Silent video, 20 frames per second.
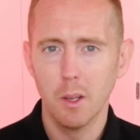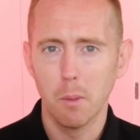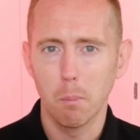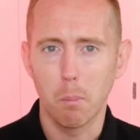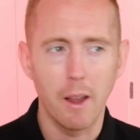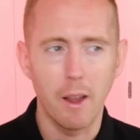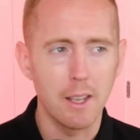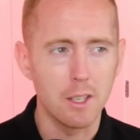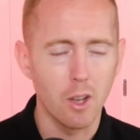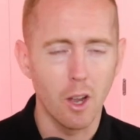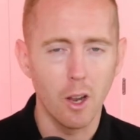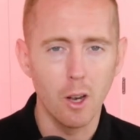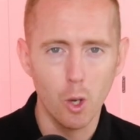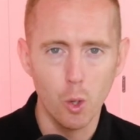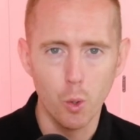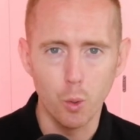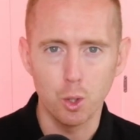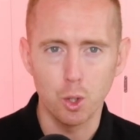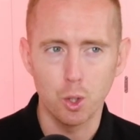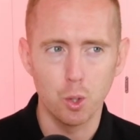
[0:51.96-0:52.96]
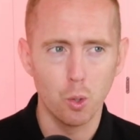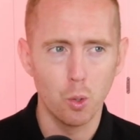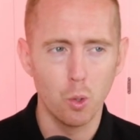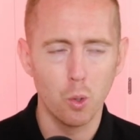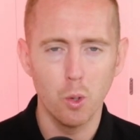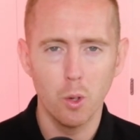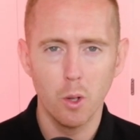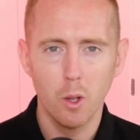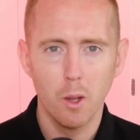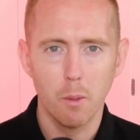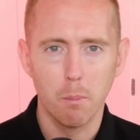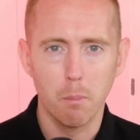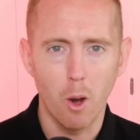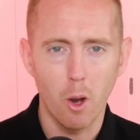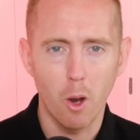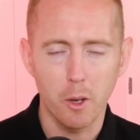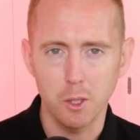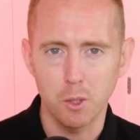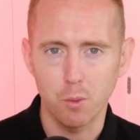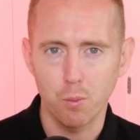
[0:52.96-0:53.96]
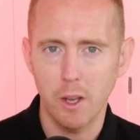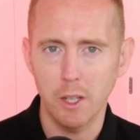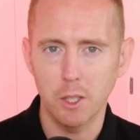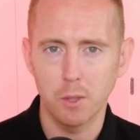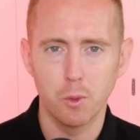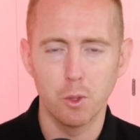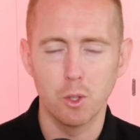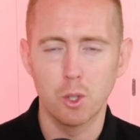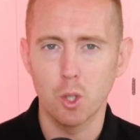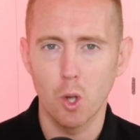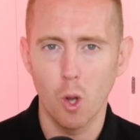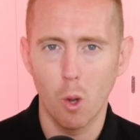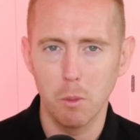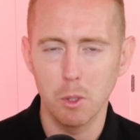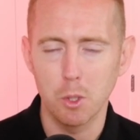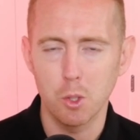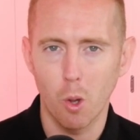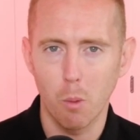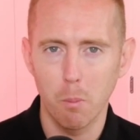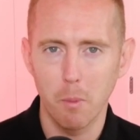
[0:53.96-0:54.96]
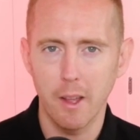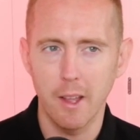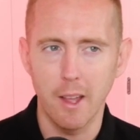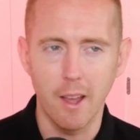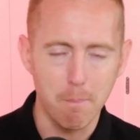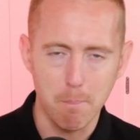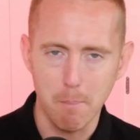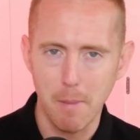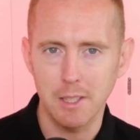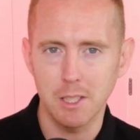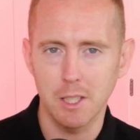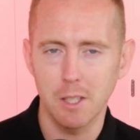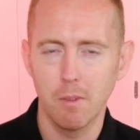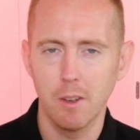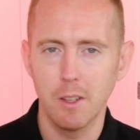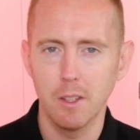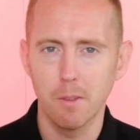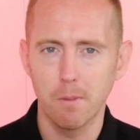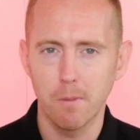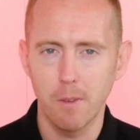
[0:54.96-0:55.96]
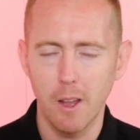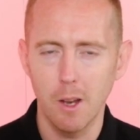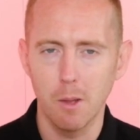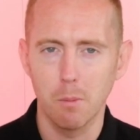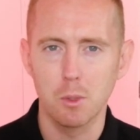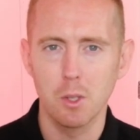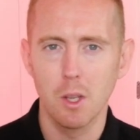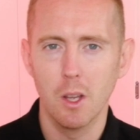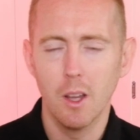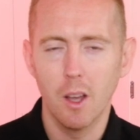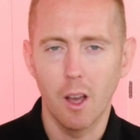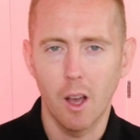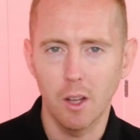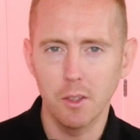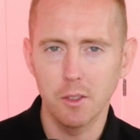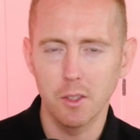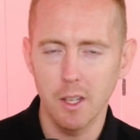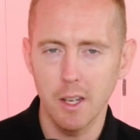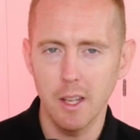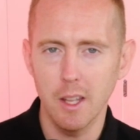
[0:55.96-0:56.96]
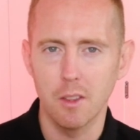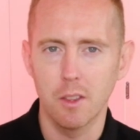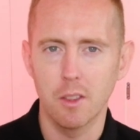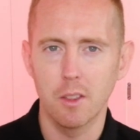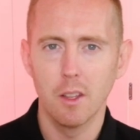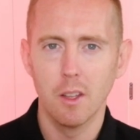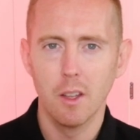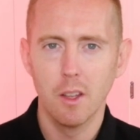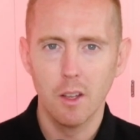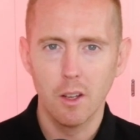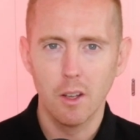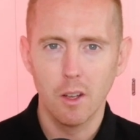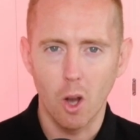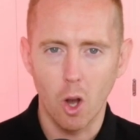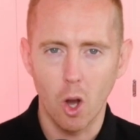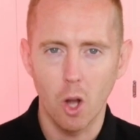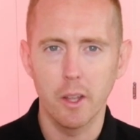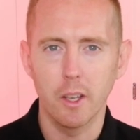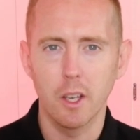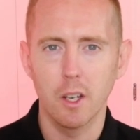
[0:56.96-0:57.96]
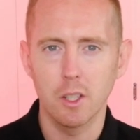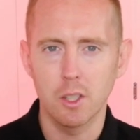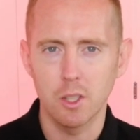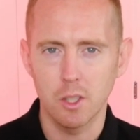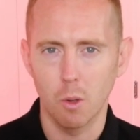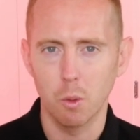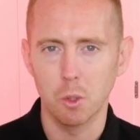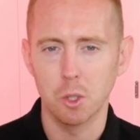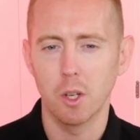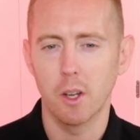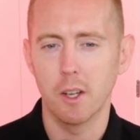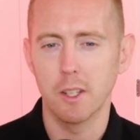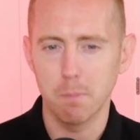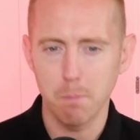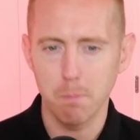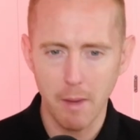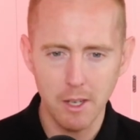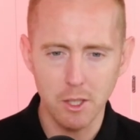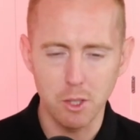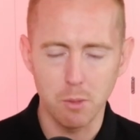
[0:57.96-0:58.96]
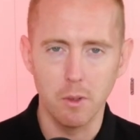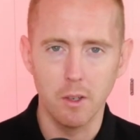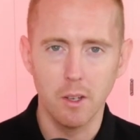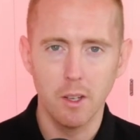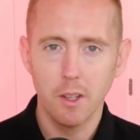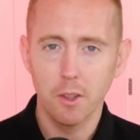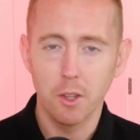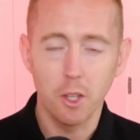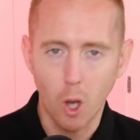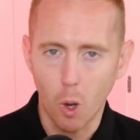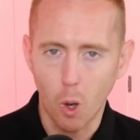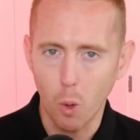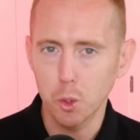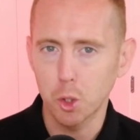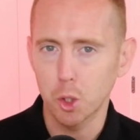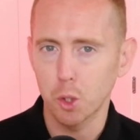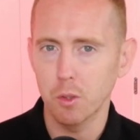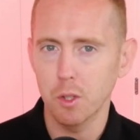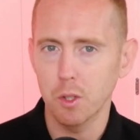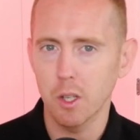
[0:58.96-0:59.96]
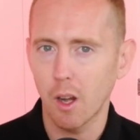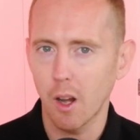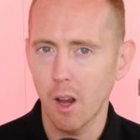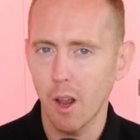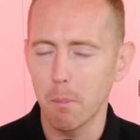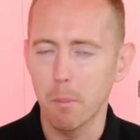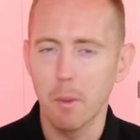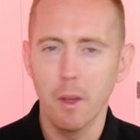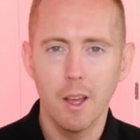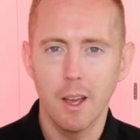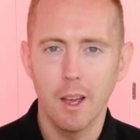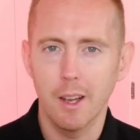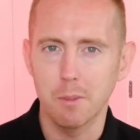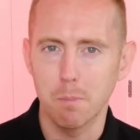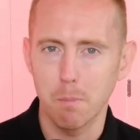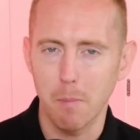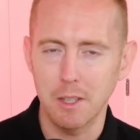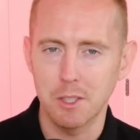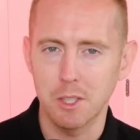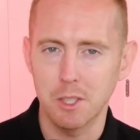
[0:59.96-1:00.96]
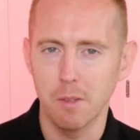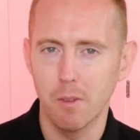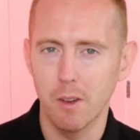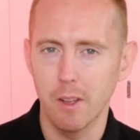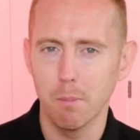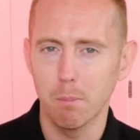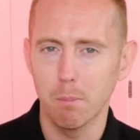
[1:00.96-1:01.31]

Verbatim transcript: Players like Luke Shaw, Marcus Rashford, Scott McTominay have massively developed underneath Ole Gunnar Solskjaer's management. The culture at the club has massively